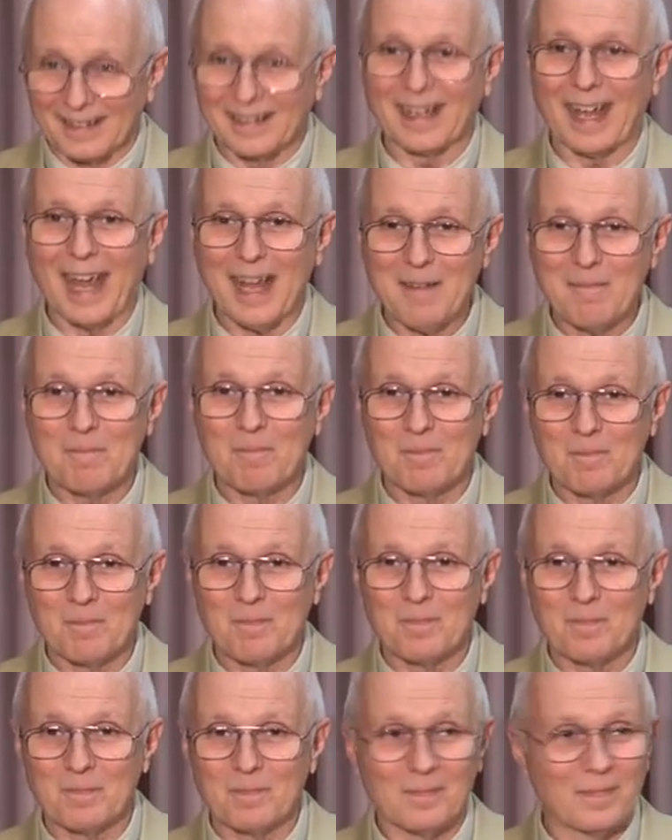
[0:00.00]
Okay?
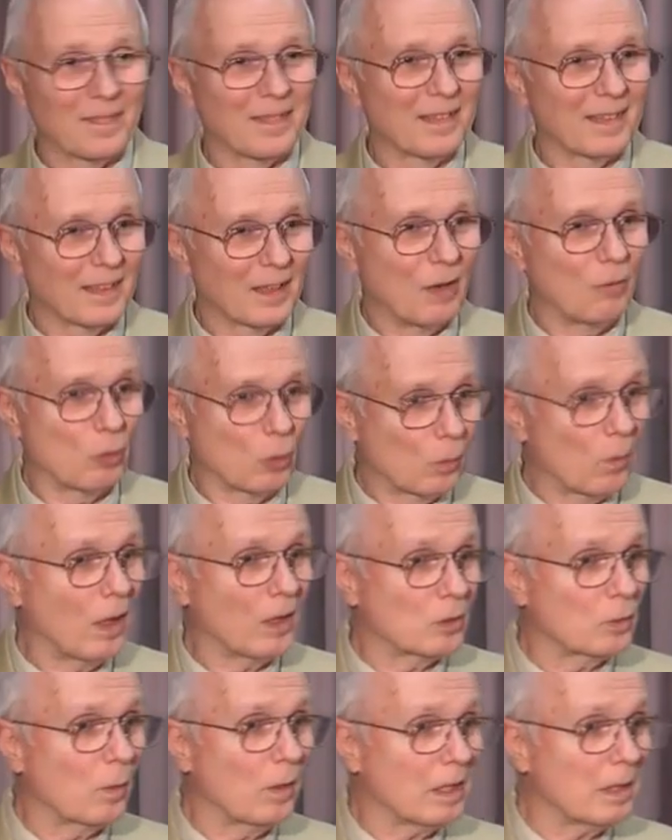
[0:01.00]

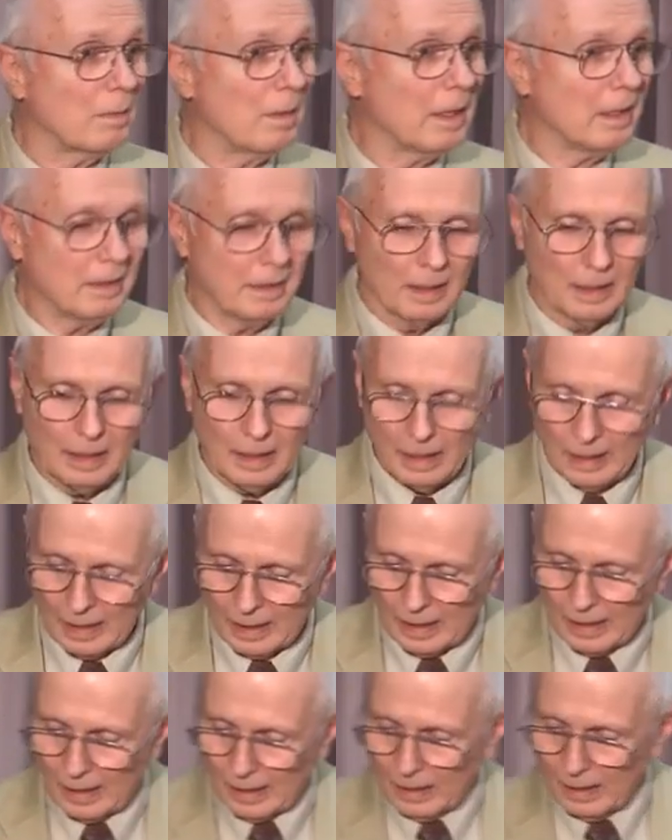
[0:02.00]
Everyone's with me?
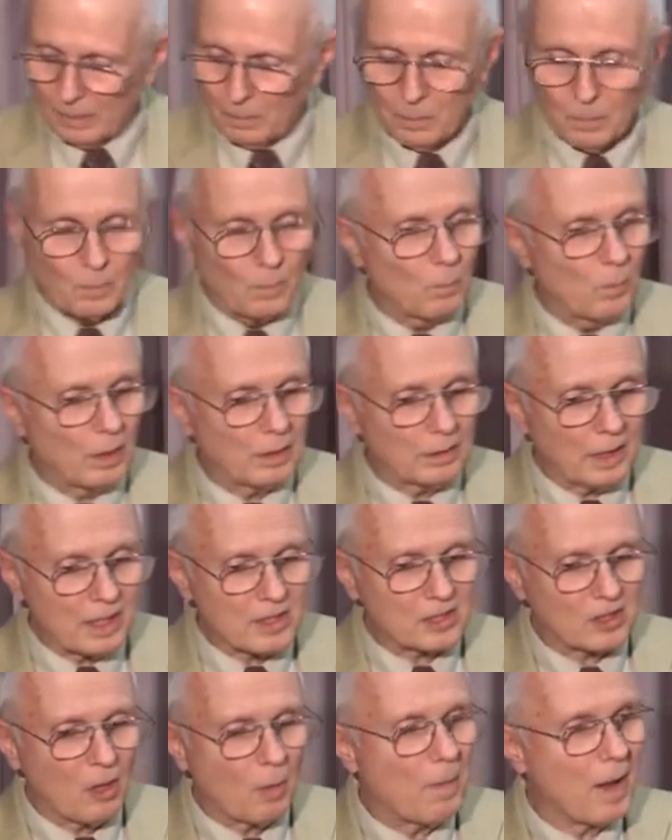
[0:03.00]
But
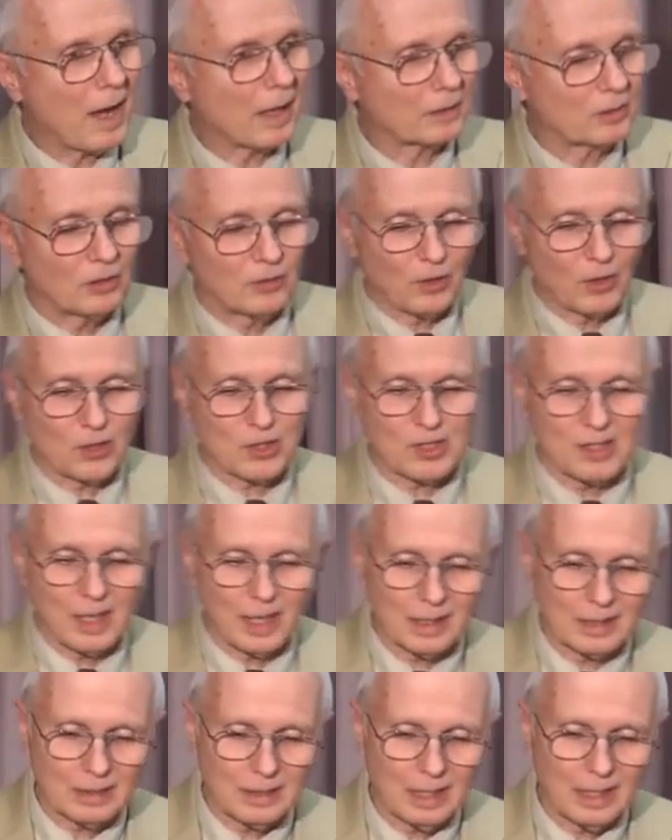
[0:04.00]
let's go back to verse
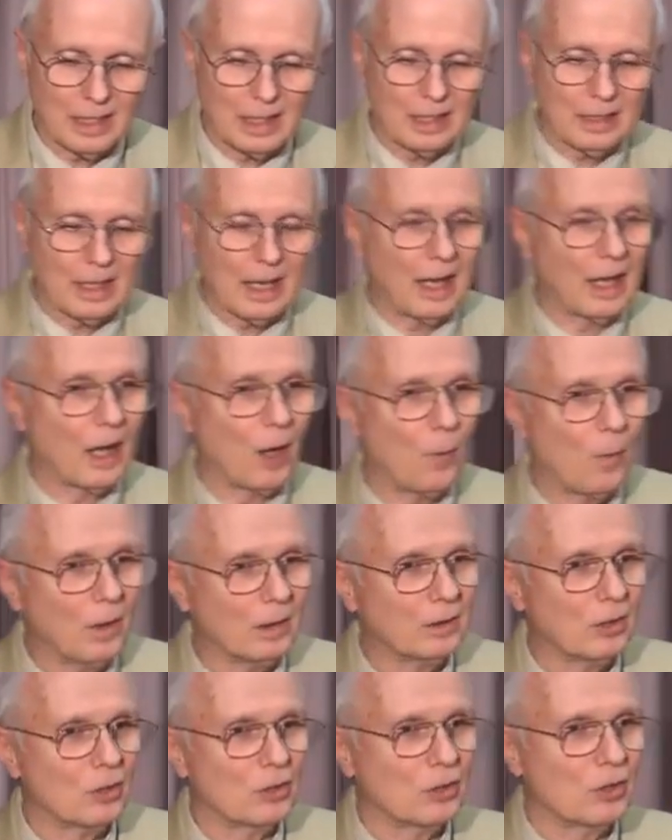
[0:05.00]
19, and I
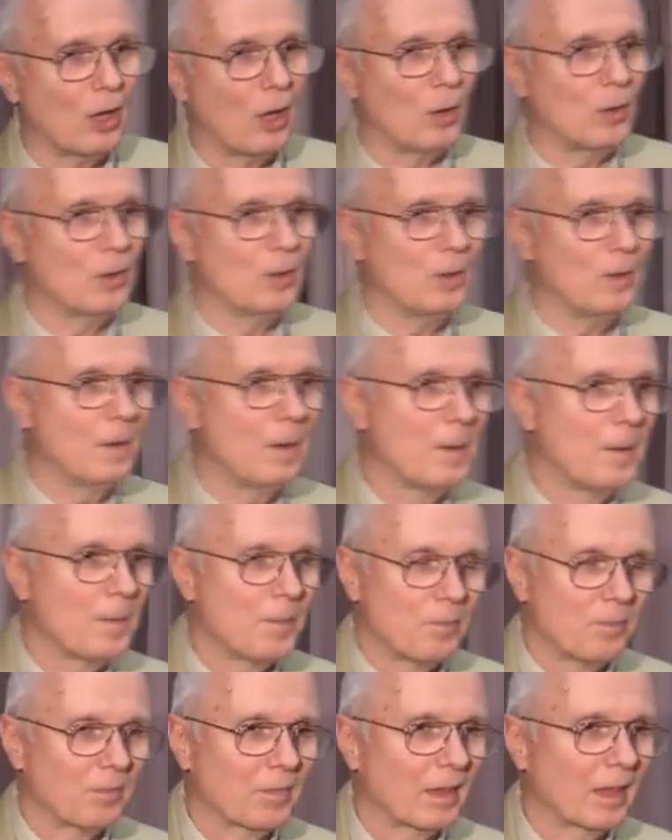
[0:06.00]
want to show you
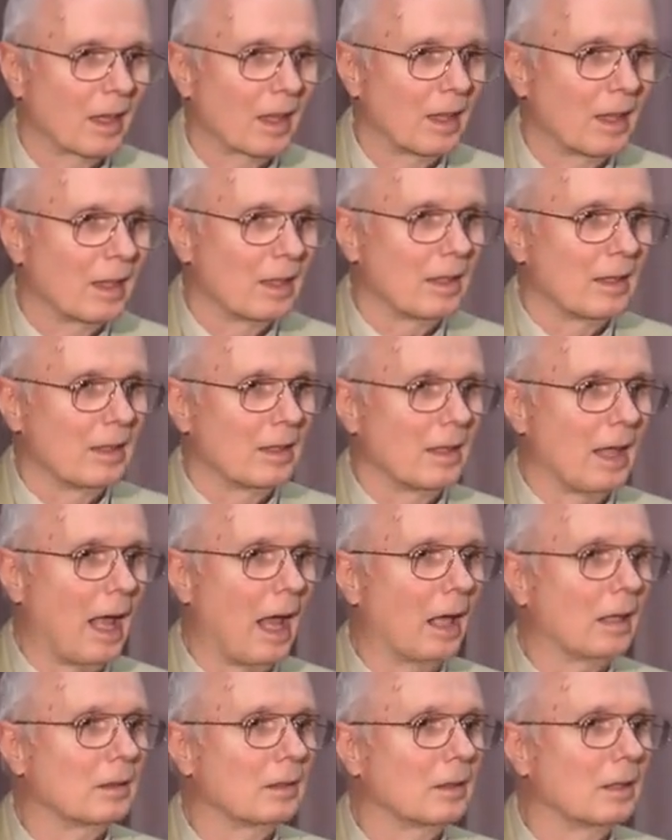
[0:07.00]

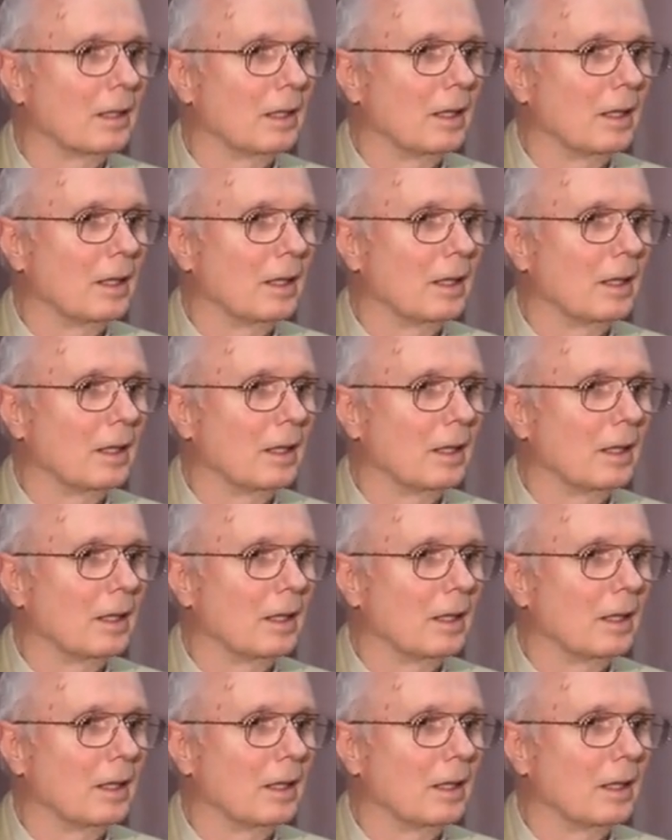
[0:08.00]
that